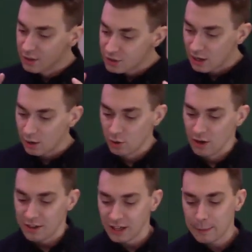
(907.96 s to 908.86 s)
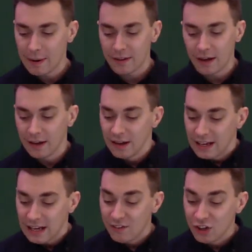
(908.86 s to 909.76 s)
So think about that.
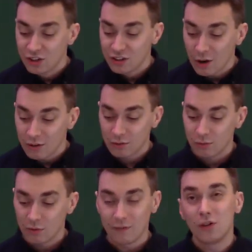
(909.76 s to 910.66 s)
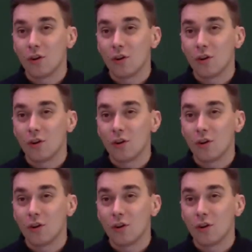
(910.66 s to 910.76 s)
If you're